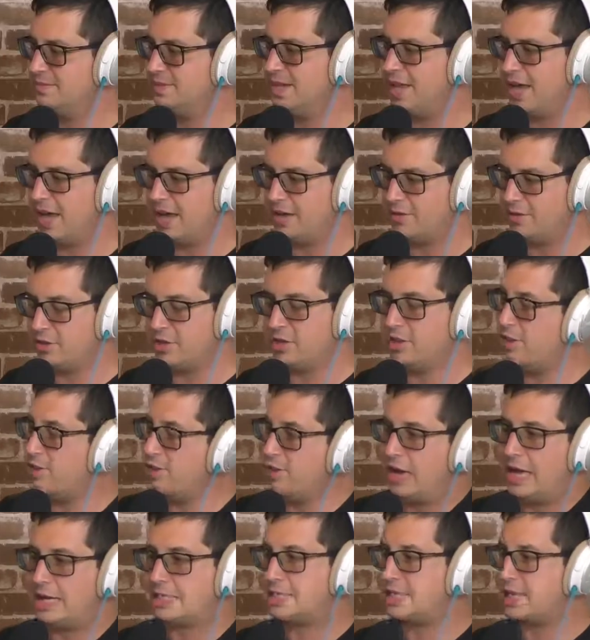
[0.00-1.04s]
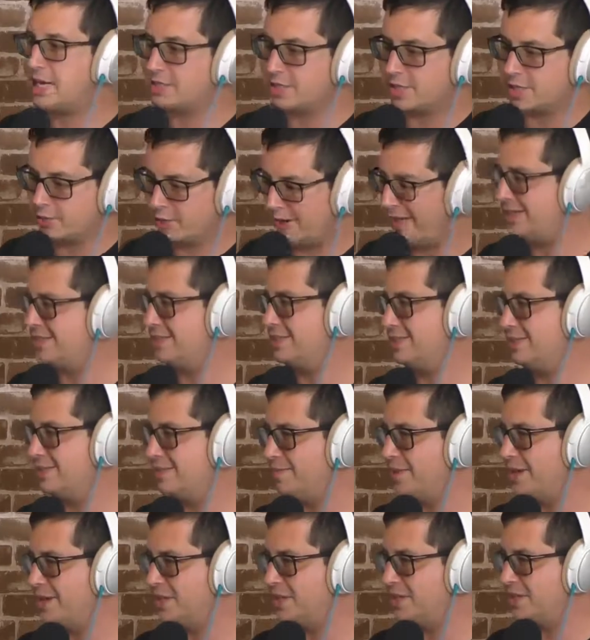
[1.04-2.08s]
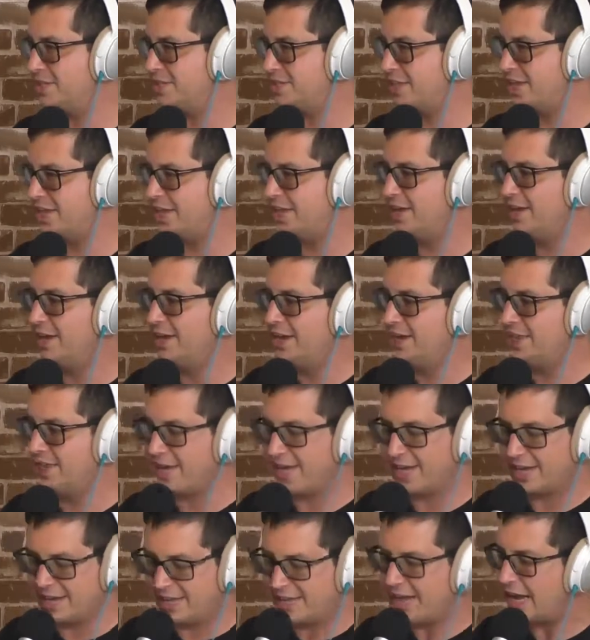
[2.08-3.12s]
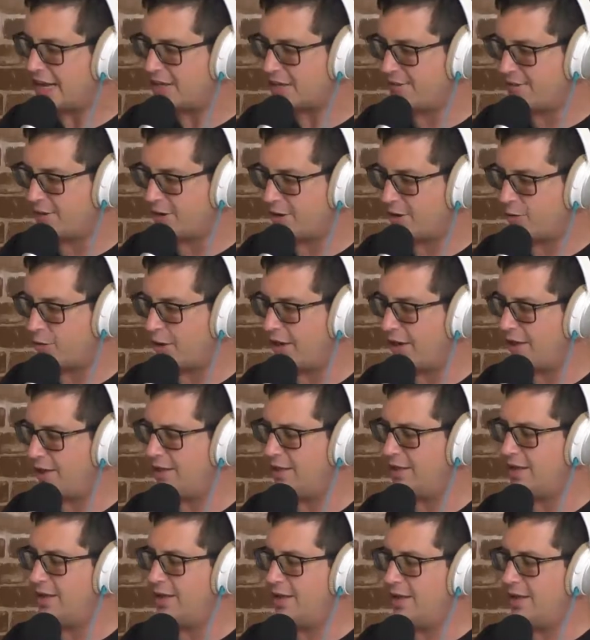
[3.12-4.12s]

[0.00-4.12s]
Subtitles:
Yeah, the hexagons are great in 2 dimensions. They connect very well.